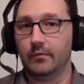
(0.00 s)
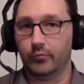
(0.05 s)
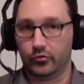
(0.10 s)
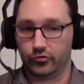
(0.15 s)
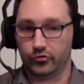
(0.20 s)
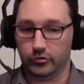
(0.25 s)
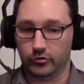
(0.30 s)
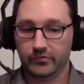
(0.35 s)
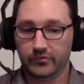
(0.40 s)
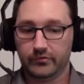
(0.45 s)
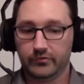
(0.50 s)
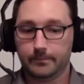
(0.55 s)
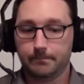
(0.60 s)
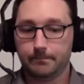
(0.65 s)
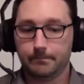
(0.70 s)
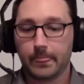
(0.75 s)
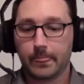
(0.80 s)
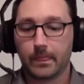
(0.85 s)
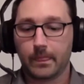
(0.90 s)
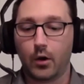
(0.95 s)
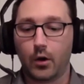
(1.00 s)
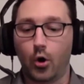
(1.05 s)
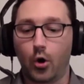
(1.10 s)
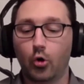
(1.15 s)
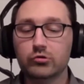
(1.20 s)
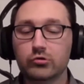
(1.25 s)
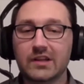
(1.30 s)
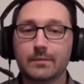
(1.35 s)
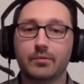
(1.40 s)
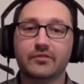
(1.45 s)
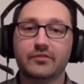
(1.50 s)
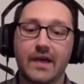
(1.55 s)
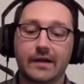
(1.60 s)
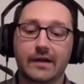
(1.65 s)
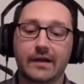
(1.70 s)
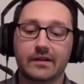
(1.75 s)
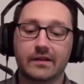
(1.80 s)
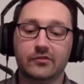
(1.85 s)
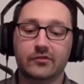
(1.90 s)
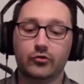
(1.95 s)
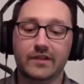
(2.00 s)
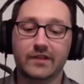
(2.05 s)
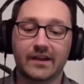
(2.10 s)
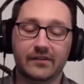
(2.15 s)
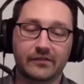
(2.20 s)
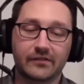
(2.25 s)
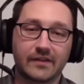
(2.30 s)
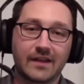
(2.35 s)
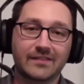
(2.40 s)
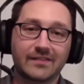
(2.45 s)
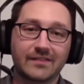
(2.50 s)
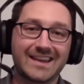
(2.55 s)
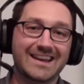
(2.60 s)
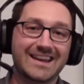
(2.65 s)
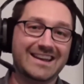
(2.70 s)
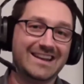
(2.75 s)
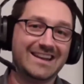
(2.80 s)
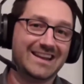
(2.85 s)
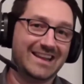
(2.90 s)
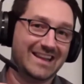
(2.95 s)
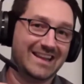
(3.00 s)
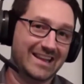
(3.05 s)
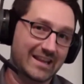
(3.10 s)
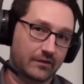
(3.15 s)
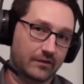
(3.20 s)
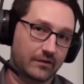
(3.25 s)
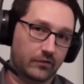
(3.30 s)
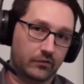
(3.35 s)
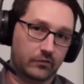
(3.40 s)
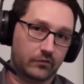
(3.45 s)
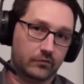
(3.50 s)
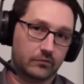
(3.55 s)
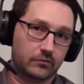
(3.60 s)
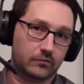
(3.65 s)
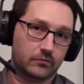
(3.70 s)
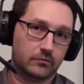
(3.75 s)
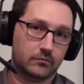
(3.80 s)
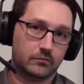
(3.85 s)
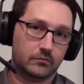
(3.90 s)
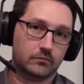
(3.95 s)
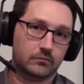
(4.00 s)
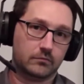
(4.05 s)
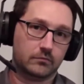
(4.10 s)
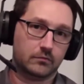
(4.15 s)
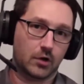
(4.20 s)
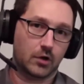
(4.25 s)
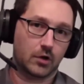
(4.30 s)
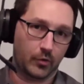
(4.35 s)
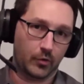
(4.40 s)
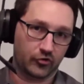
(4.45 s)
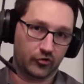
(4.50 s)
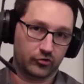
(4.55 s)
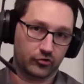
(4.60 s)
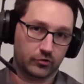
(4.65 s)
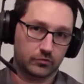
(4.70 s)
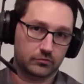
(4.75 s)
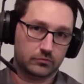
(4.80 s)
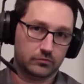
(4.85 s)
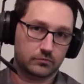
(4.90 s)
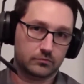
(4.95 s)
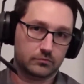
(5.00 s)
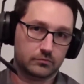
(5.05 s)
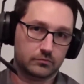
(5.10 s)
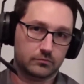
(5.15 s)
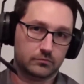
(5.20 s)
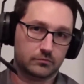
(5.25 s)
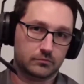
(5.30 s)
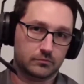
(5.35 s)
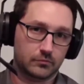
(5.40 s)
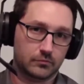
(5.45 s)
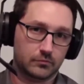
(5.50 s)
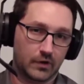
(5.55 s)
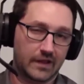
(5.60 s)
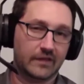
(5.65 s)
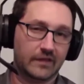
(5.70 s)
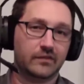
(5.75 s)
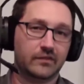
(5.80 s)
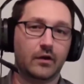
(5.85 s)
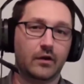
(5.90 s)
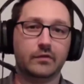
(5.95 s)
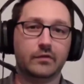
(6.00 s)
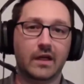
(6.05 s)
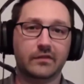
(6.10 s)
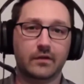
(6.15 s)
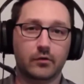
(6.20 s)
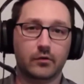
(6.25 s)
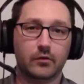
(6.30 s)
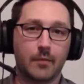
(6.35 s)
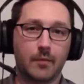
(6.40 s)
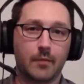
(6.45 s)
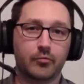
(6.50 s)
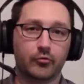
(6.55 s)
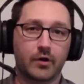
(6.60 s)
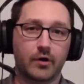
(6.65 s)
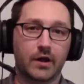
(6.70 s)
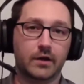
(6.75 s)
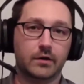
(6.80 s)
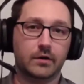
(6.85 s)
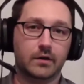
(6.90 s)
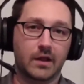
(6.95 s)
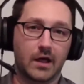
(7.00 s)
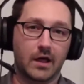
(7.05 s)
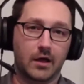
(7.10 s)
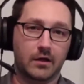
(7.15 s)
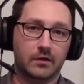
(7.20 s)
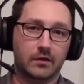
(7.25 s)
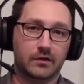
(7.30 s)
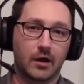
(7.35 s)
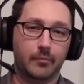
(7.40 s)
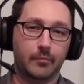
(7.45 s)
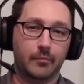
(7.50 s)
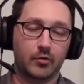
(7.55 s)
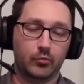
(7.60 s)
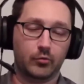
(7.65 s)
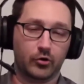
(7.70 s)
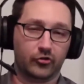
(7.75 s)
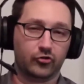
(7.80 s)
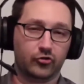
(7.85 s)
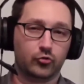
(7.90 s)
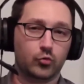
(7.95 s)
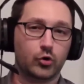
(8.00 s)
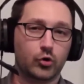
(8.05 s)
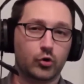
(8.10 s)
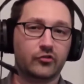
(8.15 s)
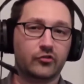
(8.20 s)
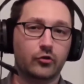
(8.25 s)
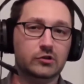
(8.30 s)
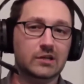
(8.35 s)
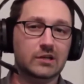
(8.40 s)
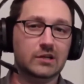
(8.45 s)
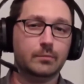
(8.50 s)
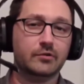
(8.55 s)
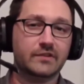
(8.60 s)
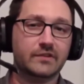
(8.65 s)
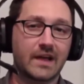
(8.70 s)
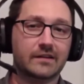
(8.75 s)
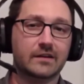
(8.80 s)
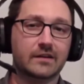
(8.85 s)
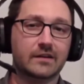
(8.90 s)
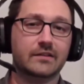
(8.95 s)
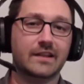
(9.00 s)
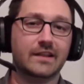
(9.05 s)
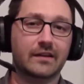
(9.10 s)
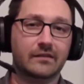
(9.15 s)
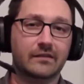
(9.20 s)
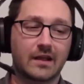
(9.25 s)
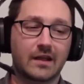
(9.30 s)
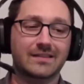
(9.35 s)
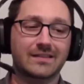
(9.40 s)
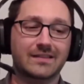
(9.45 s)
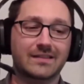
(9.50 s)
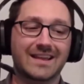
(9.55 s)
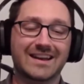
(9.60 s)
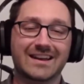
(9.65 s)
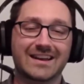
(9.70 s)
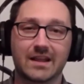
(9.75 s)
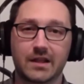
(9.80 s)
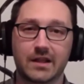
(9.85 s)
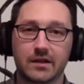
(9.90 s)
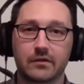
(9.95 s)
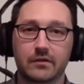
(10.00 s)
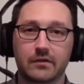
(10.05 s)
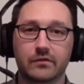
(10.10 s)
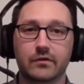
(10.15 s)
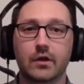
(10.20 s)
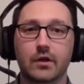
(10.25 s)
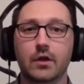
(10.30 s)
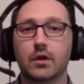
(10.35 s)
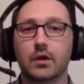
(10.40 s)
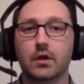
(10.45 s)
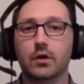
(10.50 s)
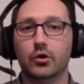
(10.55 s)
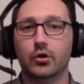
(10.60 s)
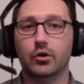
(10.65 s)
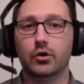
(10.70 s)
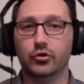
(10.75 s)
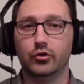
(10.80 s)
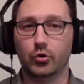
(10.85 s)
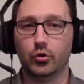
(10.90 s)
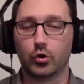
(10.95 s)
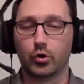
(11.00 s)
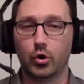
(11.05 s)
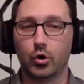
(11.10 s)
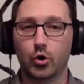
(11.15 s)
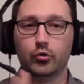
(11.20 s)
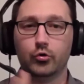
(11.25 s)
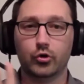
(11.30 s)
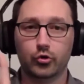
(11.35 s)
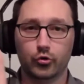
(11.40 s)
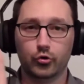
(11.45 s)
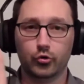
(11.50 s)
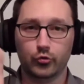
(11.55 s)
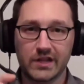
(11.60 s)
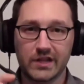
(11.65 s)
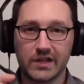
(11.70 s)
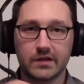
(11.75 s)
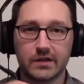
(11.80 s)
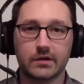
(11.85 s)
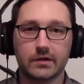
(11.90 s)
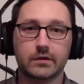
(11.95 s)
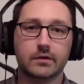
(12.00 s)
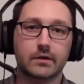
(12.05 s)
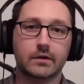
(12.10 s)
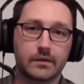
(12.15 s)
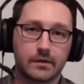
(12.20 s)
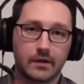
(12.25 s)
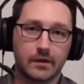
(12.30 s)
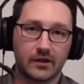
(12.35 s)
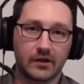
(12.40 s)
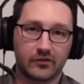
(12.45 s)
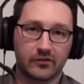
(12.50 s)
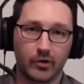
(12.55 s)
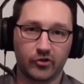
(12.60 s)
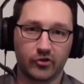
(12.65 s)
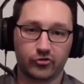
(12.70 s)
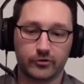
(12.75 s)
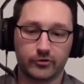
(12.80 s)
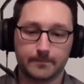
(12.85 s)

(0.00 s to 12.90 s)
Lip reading: terms, only protected to the extent that it is original. Right? That's how copyright works. Your work is only protected to the extent that it is your own unique expression.